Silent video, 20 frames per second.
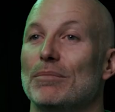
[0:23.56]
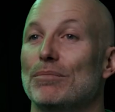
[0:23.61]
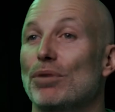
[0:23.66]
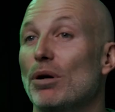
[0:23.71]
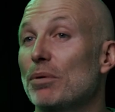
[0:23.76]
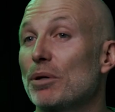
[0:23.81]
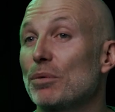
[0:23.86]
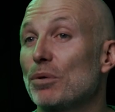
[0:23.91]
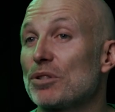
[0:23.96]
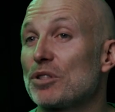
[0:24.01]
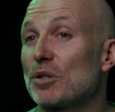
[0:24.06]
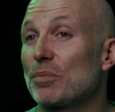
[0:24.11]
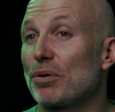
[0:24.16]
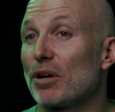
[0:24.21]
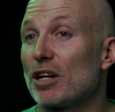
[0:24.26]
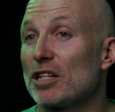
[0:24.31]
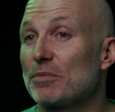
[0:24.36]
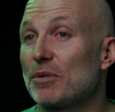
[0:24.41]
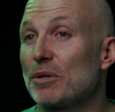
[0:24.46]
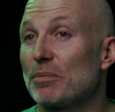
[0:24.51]
Probably what
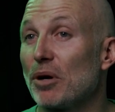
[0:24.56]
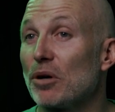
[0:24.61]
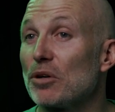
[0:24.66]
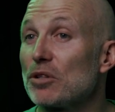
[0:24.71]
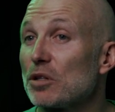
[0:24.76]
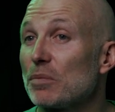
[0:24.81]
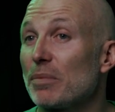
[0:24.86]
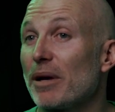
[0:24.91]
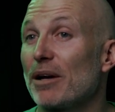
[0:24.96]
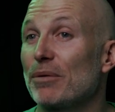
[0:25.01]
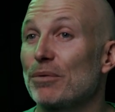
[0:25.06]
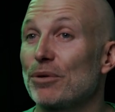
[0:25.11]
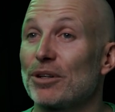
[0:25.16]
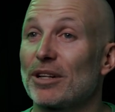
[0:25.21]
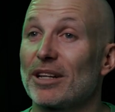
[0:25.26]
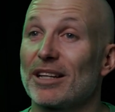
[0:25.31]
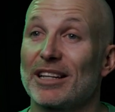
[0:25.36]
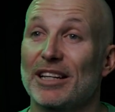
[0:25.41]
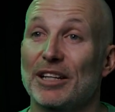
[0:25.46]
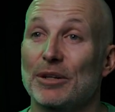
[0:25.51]
surprised me most about
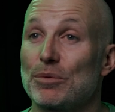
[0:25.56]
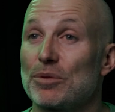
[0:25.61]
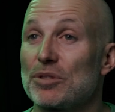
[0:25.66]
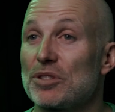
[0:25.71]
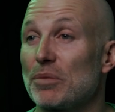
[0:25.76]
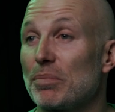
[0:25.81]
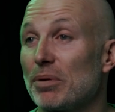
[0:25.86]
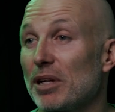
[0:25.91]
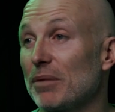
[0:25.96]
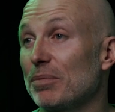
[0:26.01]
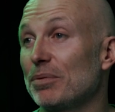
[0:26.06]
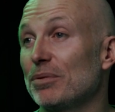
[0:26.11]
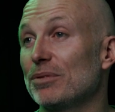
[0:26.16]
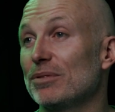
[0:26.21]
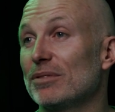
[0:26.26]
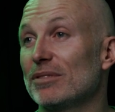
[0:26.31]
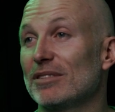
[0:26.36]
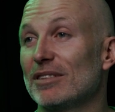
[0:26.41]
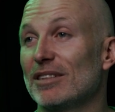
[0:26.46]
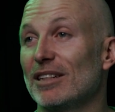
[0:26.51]
working here was the people.
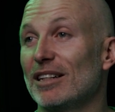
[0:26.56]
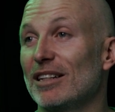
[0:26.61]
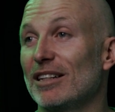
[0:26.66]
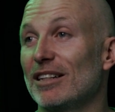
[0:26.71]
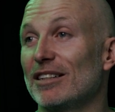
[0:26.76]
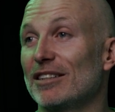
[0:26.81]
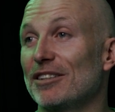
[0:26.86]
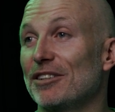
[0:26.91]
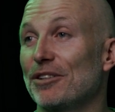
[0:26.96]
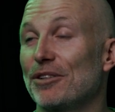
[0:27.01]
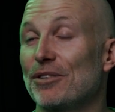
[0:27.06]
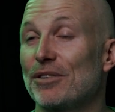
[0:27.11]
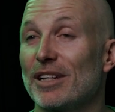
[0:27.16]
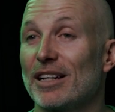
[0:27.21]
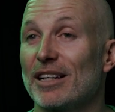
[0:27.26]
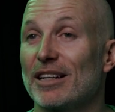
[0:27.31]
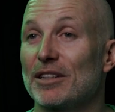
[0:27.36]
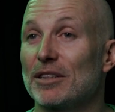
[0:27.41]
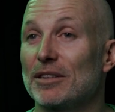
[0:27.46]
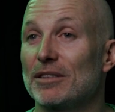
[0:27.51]

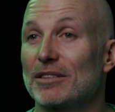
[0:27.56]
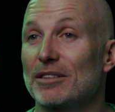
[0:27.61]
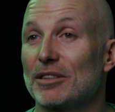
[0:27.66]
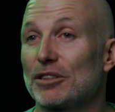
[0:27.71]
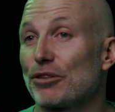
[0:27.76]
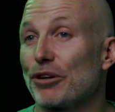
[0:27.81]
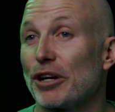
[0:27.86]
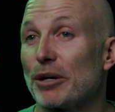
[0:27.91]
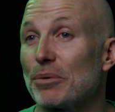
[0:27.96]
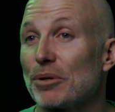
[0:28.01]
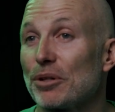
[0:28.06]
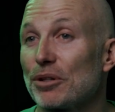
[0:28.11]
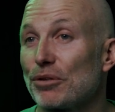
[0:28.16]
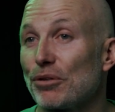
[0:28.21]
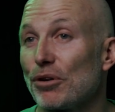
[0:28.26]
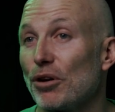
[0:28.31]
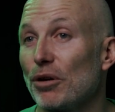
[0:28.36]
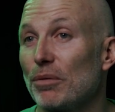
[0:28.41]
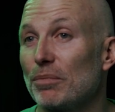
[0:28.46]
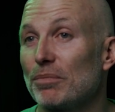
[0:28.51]
They're the cream of the
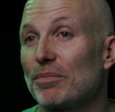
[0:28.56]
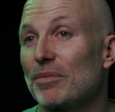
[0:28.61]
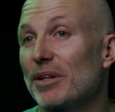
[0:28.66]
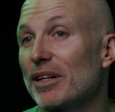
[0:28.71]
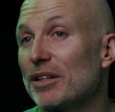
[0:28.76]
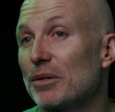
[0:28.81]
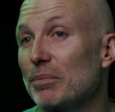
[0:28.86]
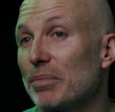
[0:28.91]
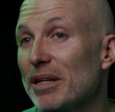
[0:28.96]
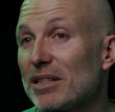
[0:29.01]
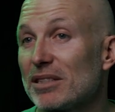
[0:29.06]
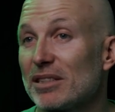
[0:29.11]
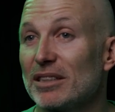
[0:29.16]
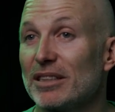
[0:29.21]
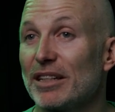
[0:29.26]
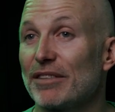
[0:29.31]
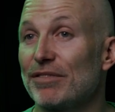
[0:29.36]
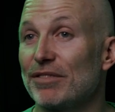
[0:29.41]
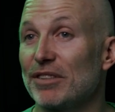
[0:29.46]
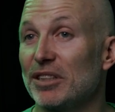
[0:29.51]
crop. They're the best in
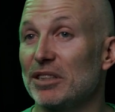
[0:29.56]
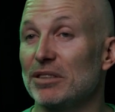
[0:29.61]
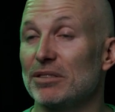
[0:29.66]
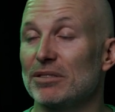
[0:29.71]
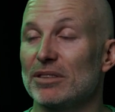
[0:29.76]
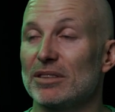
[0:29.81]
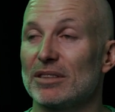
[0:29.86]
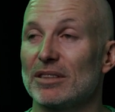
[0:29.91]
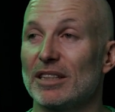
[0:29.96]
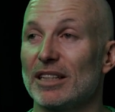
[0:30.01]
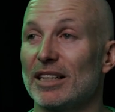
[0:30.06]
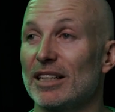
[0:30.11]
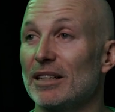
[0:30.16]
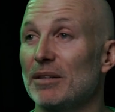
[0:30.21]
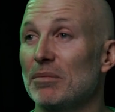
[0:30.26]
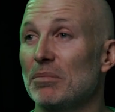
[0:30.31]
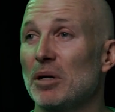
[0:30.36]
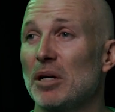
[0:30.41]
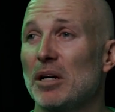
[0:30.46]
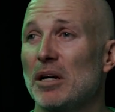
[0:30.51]
their fields.
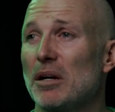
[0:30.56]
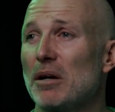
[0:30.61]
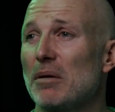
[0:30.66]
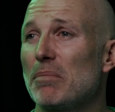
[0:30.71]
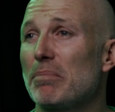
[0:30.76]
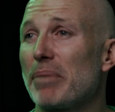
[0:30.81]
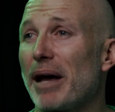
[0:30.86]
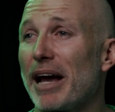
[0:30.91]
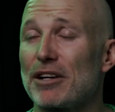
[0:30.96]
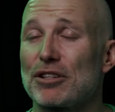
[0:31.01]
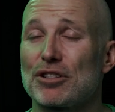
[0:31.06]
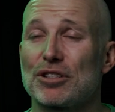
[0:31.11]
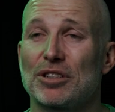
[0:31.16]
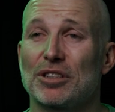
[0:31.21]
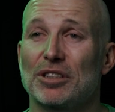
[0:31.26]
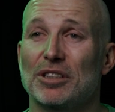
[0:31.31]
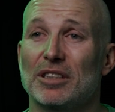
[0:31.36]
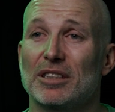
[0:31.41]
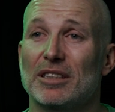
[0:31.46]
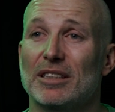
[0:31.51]
They're
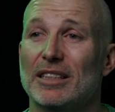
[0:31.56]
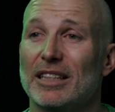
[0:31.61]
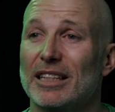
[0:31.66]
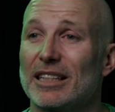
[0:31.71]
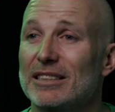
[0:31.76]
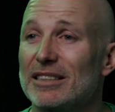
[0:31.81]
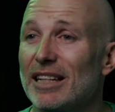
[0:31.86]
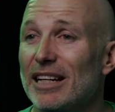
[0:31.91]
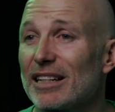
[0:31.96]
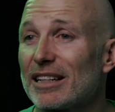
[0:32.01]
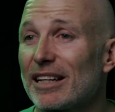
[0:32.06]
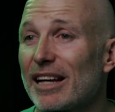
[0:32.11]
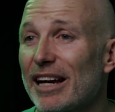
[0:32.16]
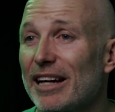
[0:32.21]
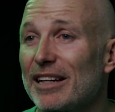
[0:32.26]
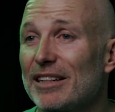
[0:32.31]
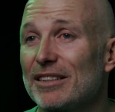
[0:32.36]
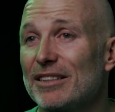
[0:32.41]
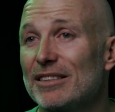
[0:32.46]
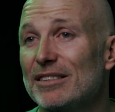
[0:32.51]
passionate, they're
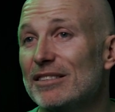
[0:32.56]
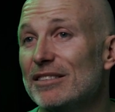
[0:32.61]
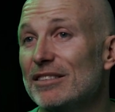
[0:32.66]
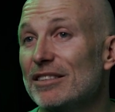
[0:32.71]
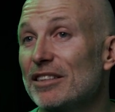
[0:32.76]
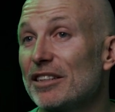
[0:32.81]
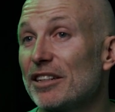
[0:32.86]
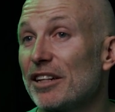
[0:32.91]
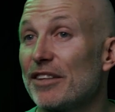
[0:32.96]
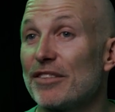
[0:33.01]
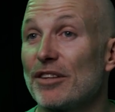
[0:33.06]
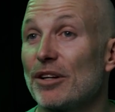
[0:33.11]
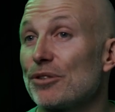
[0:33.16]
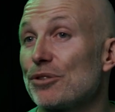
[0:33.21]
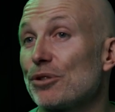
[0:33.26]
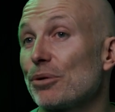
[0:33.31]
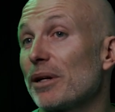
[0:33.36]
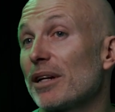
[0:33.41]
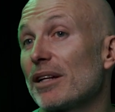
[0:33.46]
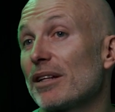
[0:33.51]
dedicated, and they'll
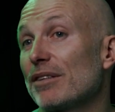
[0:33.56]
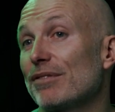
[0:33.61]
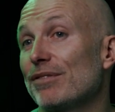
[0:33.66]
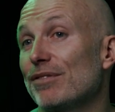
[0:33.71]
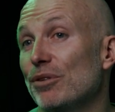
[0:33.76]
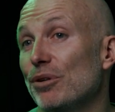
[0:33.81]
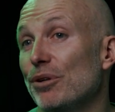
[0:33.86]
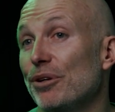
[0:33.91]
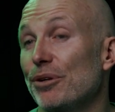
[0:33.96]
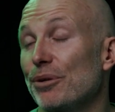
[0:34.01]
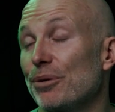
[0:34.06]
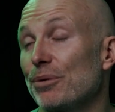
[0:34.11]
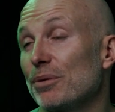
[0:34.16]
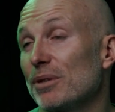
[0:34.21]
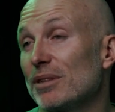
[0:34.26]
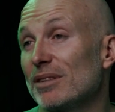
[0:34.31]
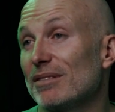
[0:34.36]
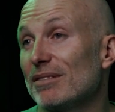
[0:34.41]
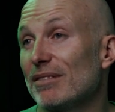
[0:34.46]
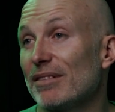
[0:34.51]
do anything for you.
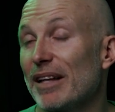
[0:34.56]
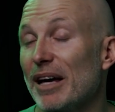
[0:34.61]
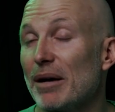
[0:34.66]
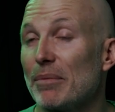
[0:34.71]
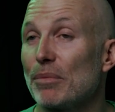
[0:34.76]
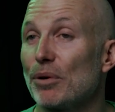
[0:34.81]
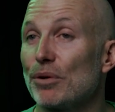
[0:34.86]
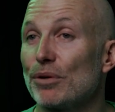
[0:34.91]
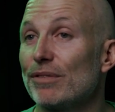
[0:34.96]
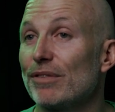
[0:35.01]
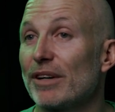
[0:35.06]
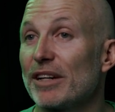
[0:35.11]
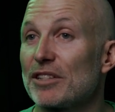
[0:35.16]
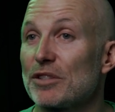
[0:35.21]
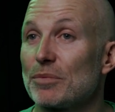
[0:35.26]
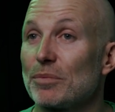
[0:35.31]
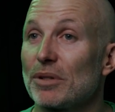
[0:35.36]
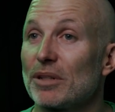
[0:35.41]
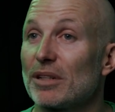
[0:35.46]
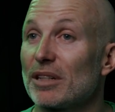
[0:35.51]
And that
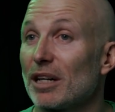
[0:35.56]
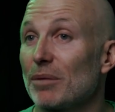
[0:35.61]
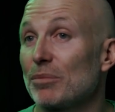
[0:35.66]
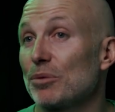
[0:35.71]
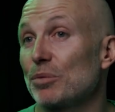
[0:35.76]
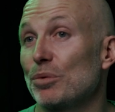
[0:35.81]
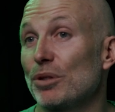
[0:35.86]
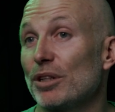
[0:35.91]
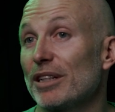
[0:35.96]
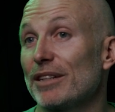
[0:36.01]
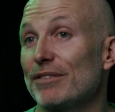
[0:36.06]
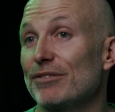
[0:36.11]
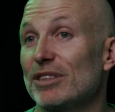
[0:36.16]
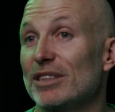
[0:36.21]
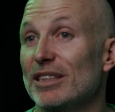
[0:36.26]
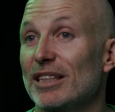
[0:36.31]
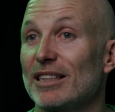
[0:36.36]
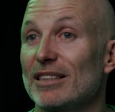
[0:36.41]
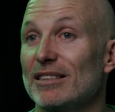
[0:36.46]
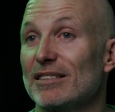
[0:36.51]
motivates me to come to work every
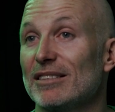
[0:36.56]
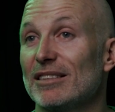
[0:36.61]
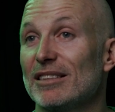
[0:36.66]
day.